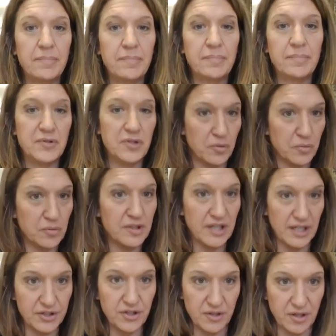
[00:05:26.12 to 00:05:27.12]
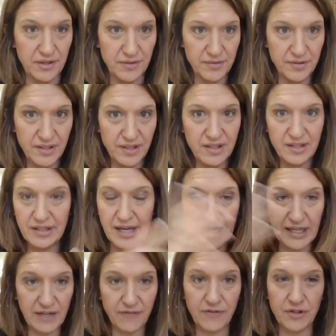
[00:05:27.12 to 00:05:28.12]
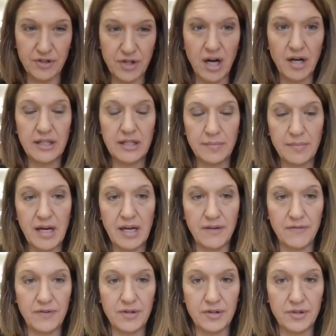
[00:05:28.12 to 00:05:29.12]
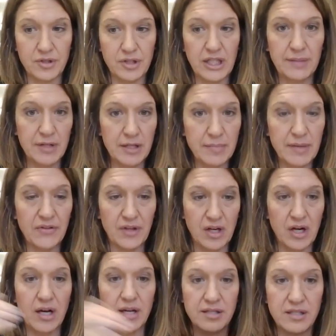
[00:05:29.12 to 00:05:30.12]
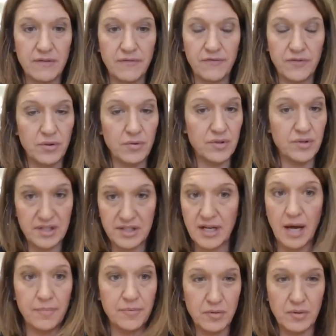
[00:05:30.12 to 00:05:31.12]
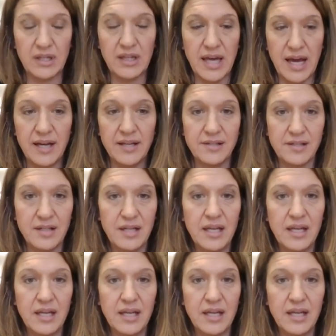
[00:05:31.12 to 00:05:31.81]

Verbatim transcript: So cut your own. Like if you're talking about, if you're screaming about the cost of food, stop doing that.